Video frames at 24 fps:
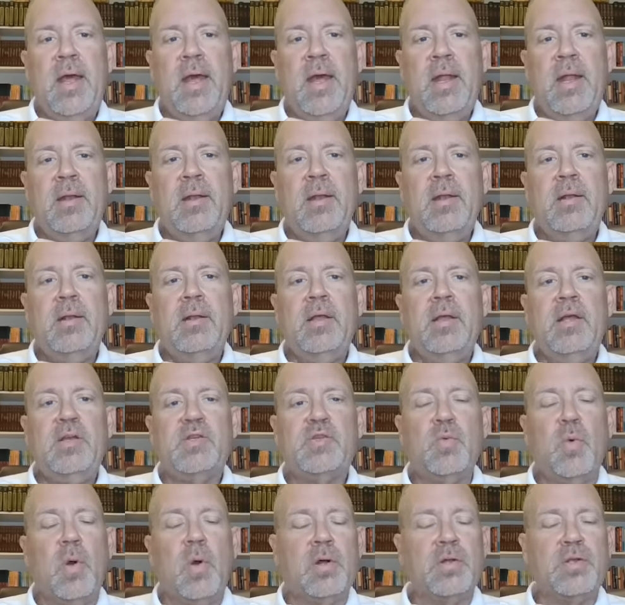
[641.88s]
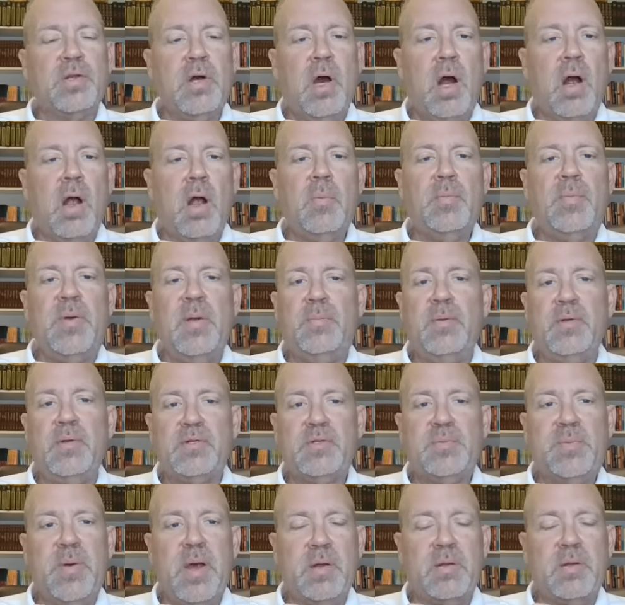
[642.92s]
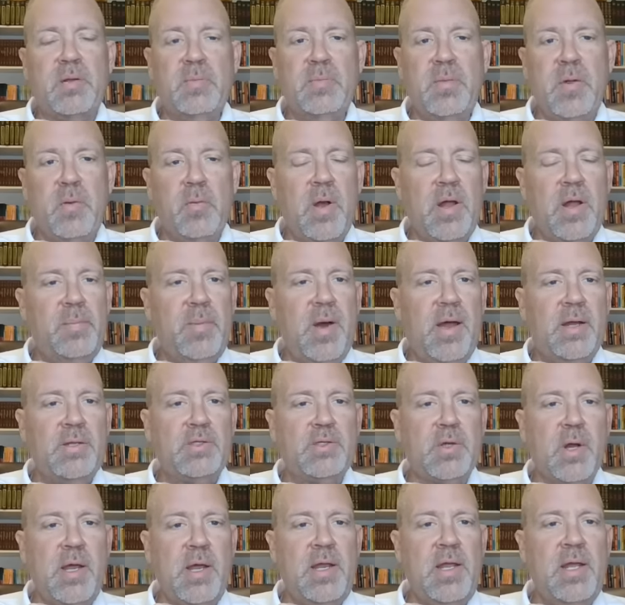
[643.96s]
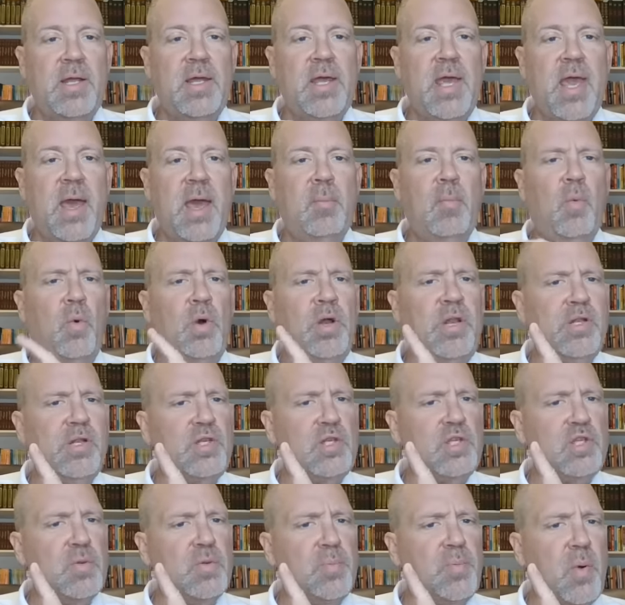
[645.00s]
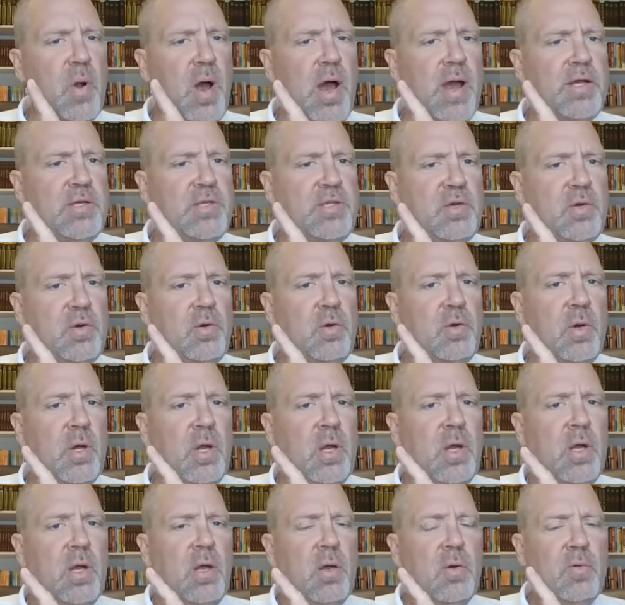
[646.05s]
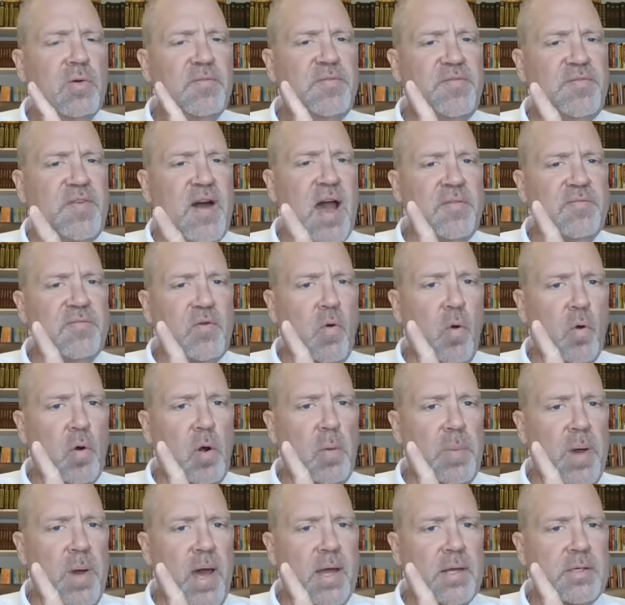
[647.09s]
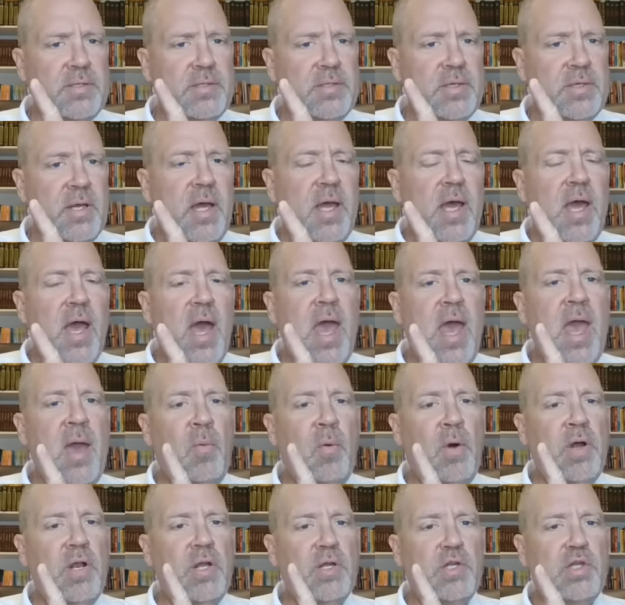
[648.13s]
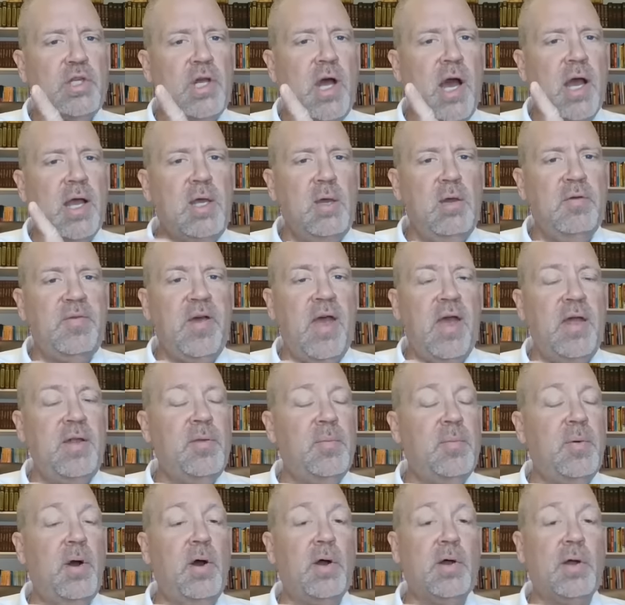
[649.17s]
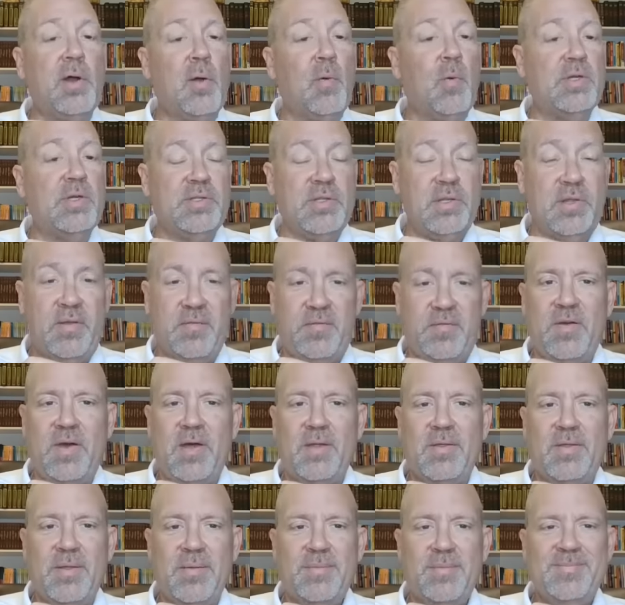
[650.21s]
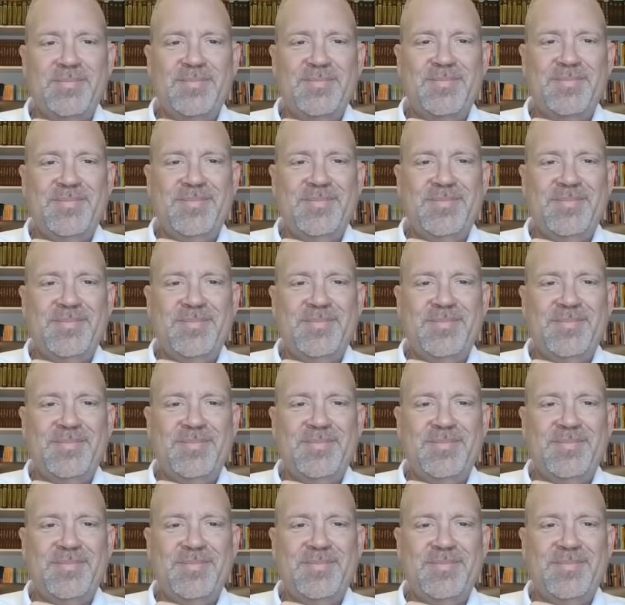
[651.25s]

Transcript: And he's worked hard. People expect him to be ready by training camp. Would it surprise you with five quarterbacks, and would it shock you if Hendon Hooker wasn't the fifth?